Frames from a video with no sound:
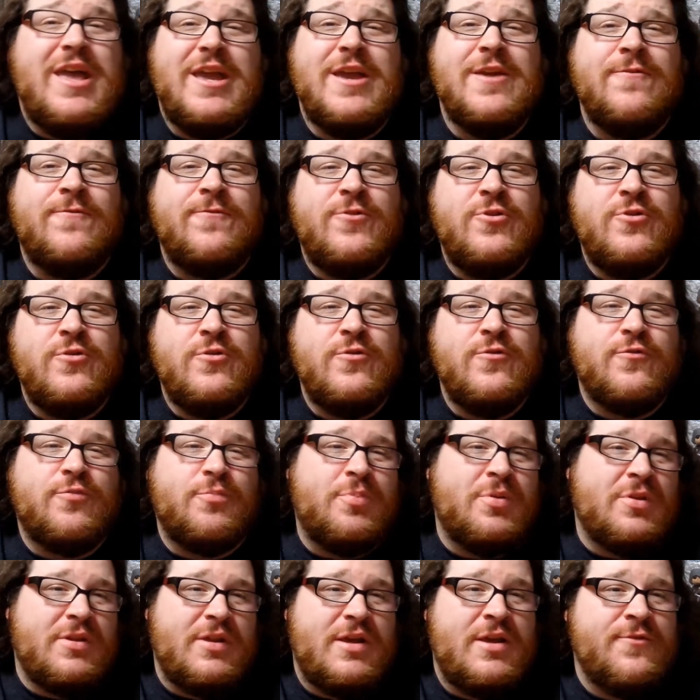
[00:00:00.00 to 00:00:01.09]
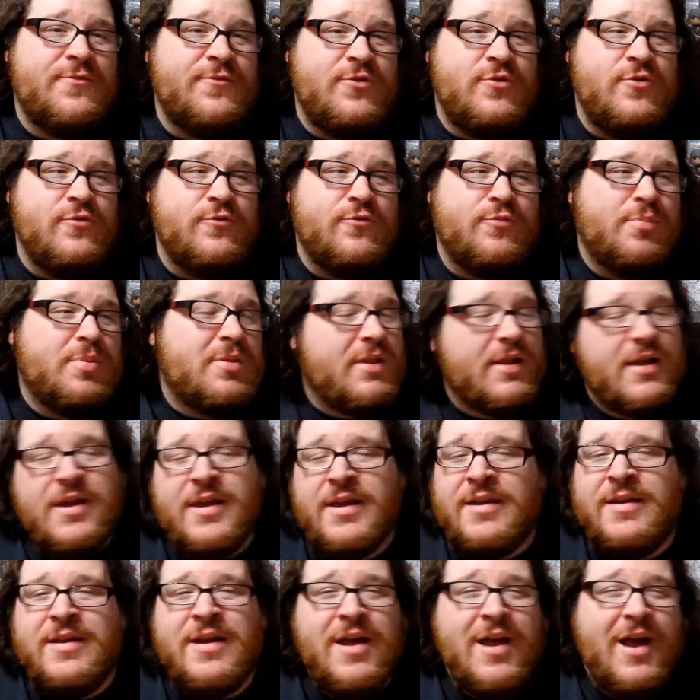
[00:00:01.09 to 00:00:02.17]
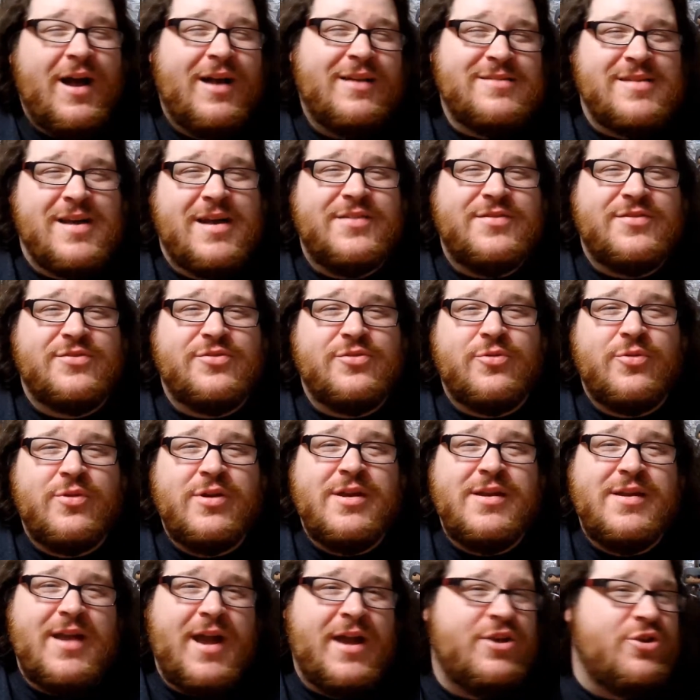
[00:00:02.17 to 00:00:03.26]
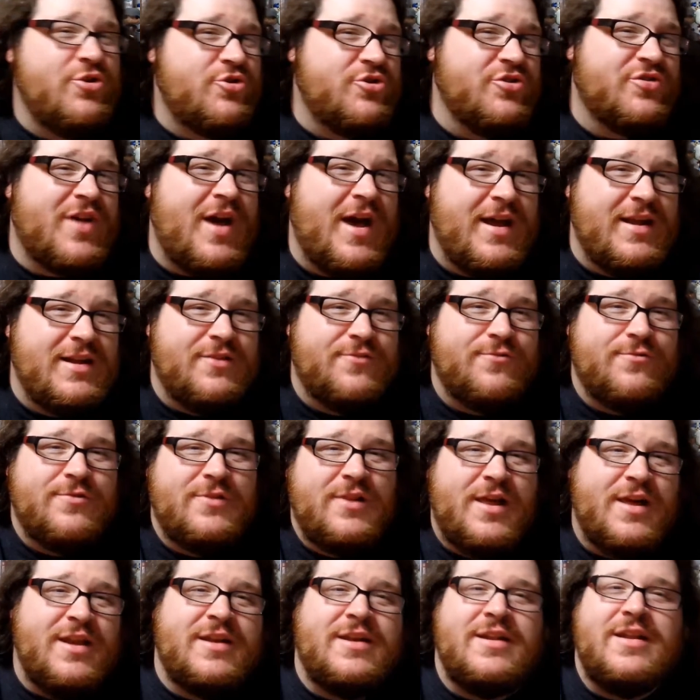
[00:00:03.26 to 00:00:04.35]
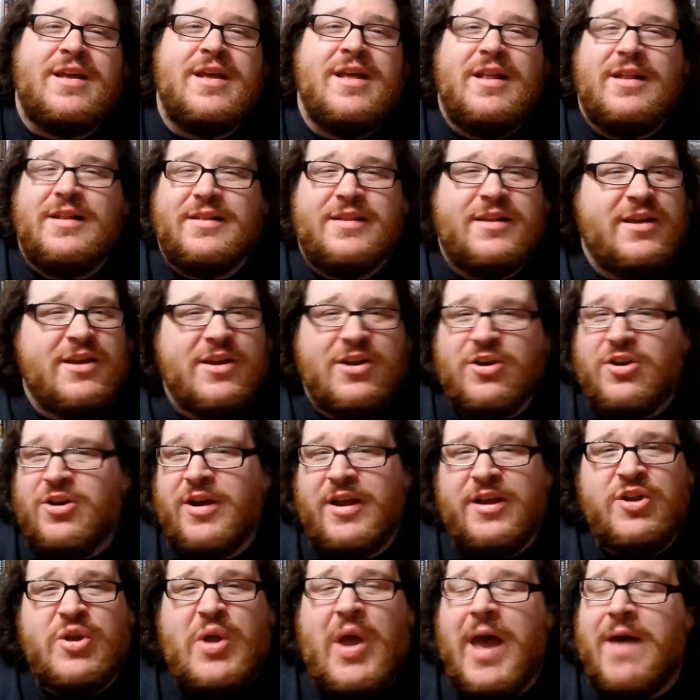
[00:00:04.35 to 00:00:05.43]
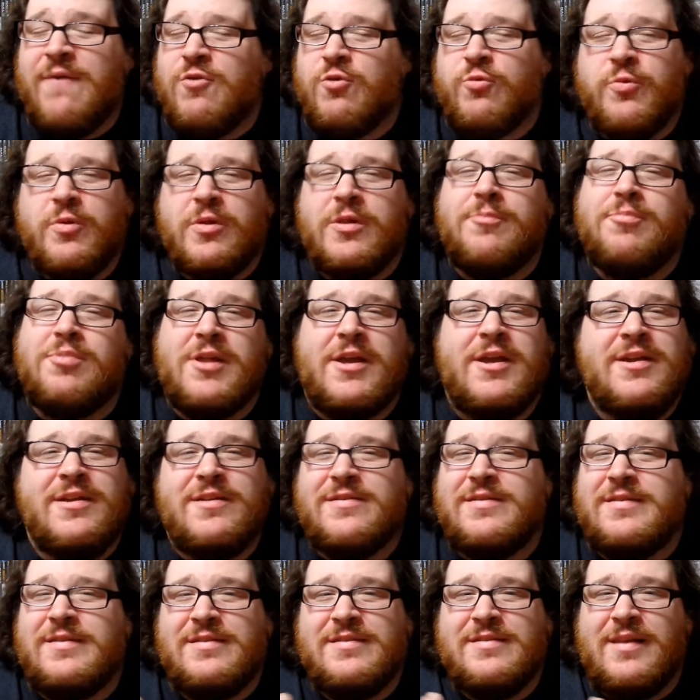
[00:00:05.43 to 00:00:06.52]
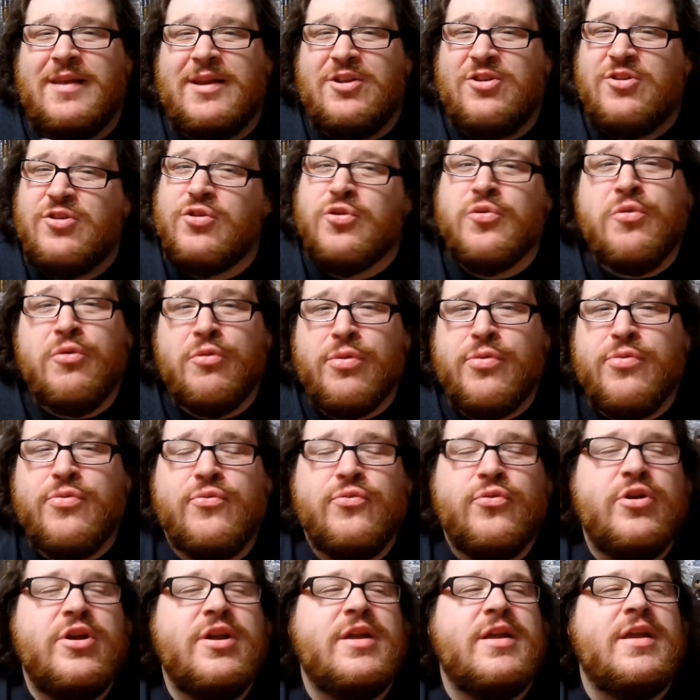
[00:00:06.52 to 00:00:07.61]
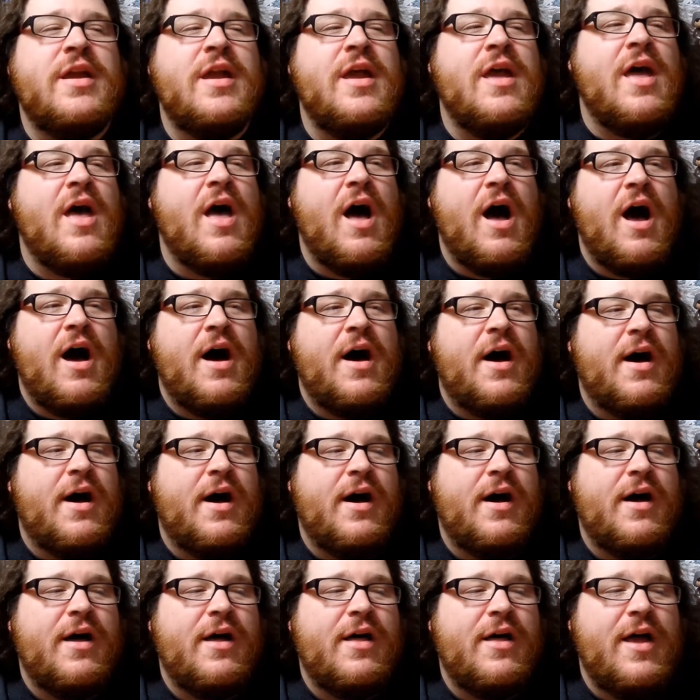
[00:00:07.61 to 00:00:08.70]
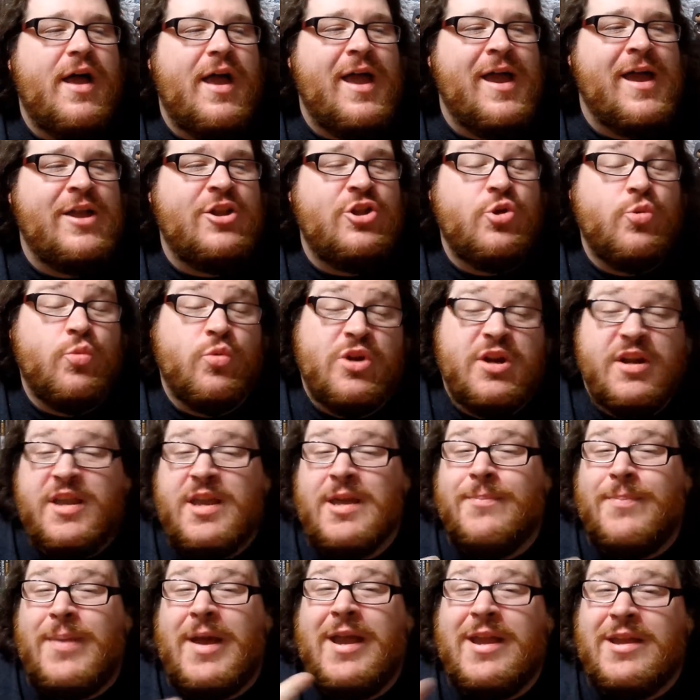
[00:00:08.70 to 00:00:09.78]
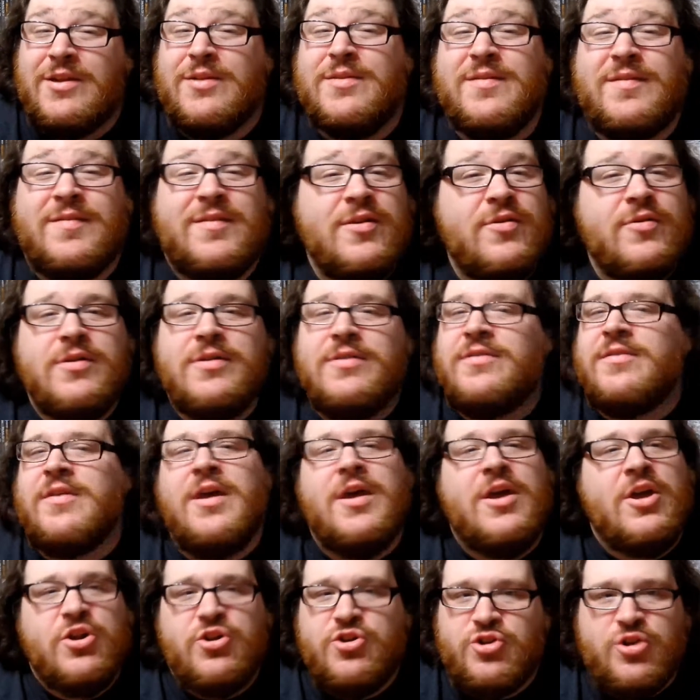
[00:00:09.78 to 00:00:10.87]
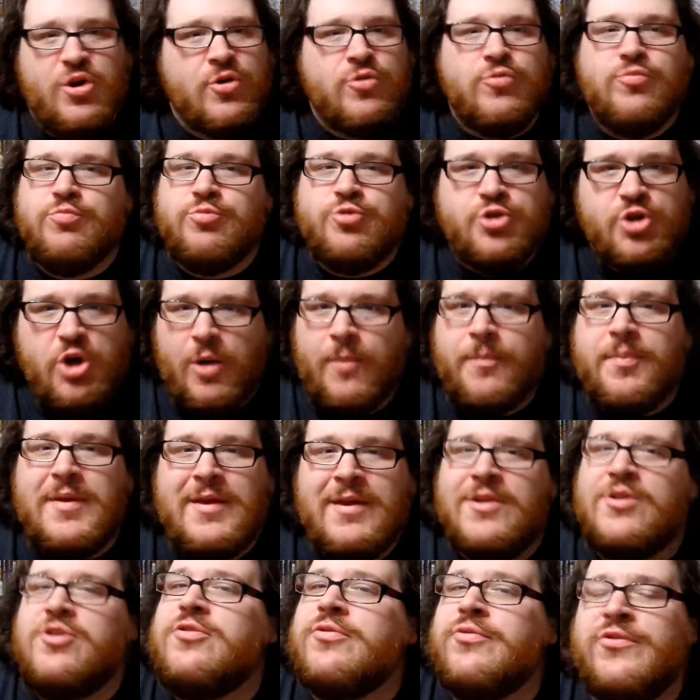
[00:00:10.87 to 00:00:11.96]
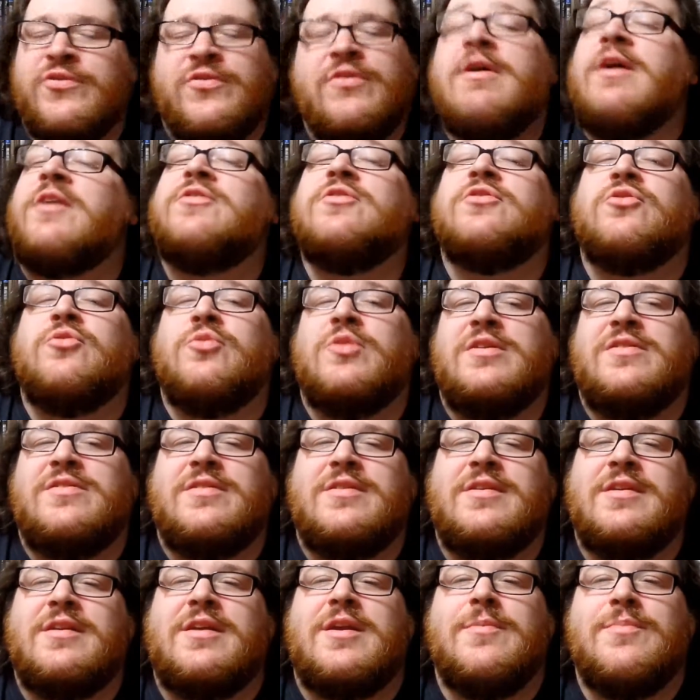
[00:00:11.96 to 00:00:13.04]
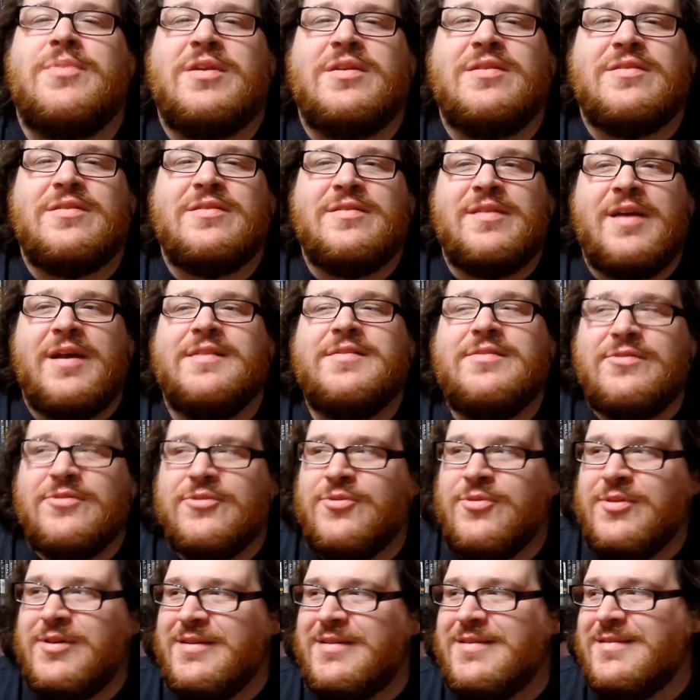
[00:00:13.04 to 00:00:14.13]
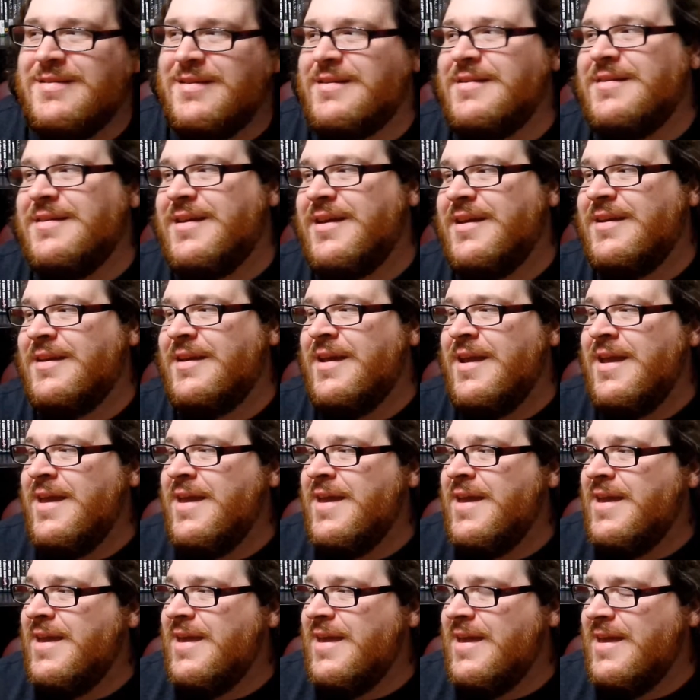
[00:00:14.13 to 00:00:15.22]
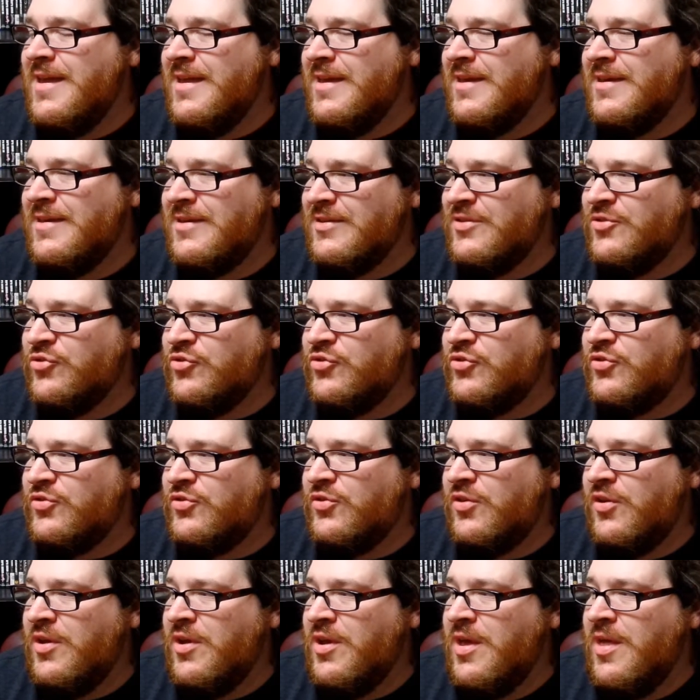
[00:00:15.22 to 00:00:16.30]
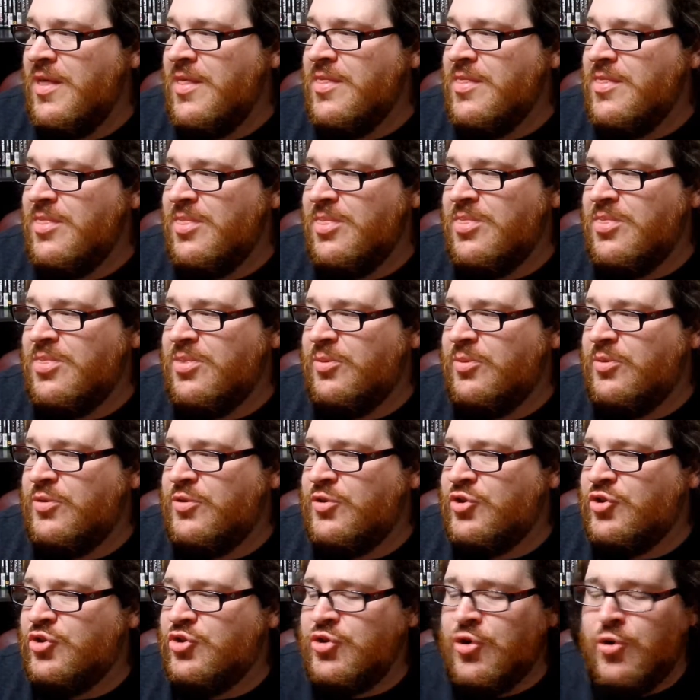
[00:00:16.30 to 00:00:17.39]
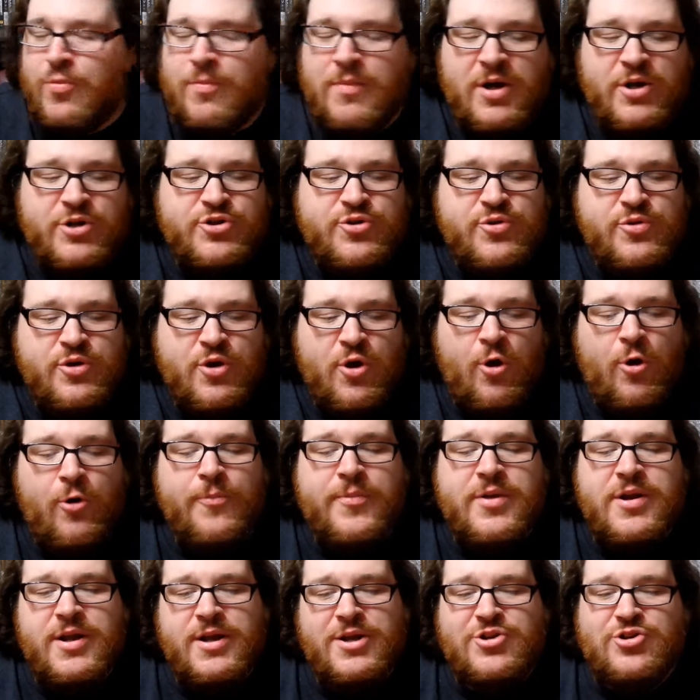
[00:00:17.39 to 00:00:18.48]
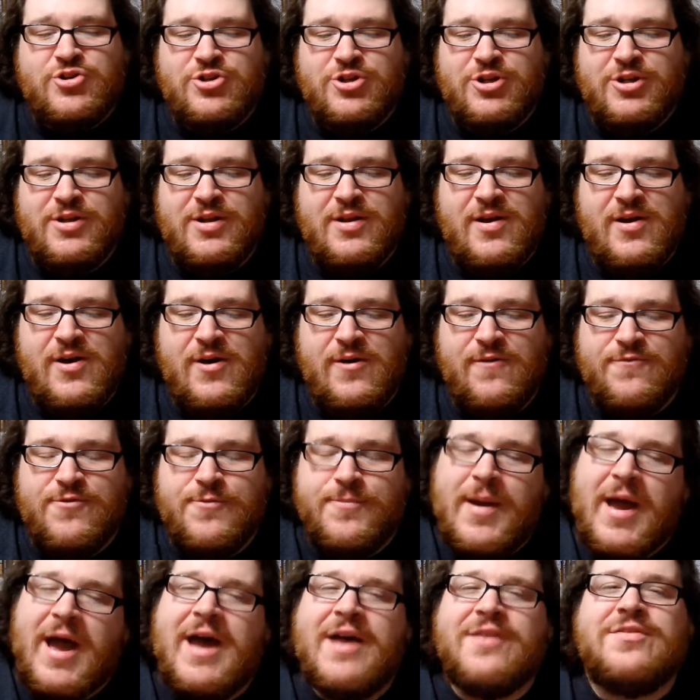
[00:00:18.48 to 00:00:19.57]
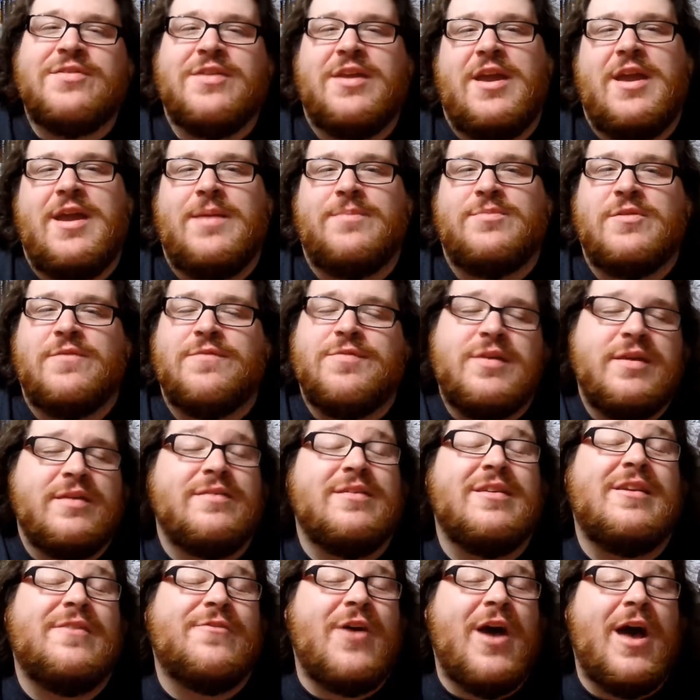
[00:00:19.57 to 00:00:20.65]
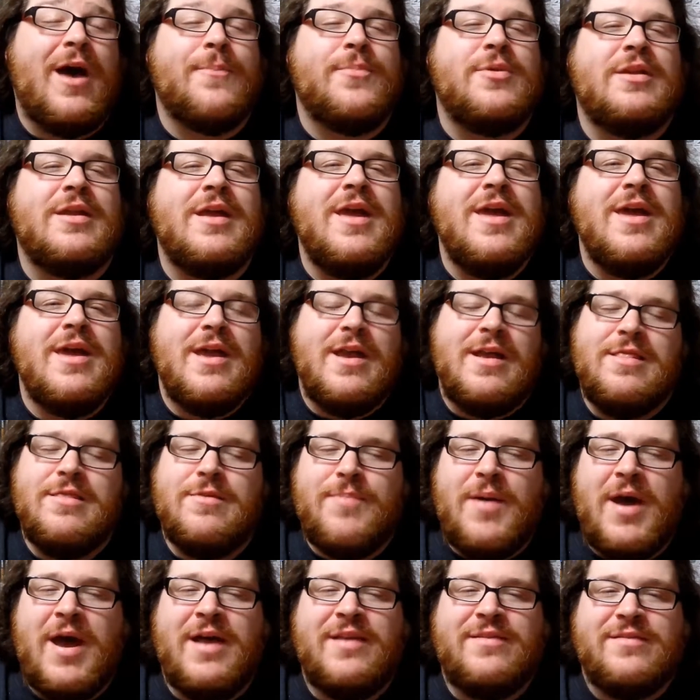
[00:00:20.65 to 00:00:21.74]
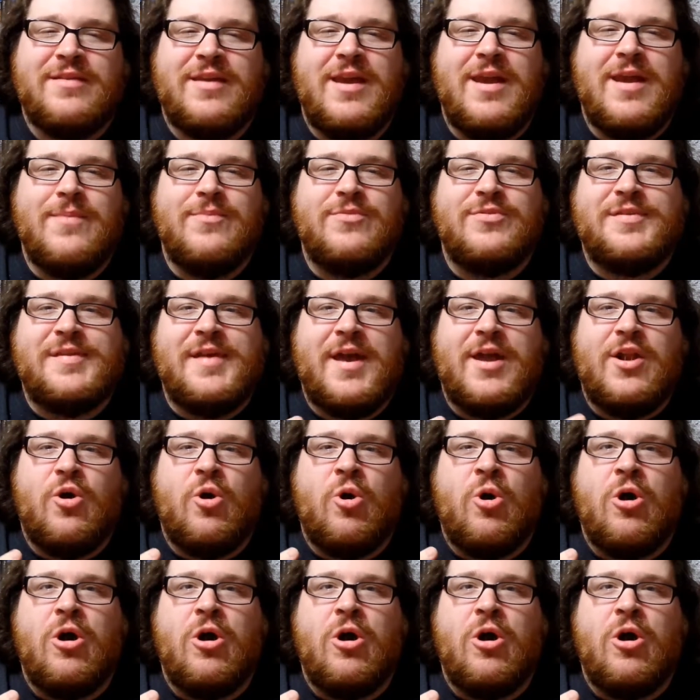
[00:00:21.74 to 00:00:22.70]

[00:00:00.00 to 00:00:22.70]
If you've played Assassin's Creed and you just kind of let it linger and you haven't really played it since like 2 or 3, and you want to get back into the series, don't jump into Assassin's Creed Syndicate, because Assassin's Creed Syndicate is so much the culmination of the past games, of things that have happened in the past games that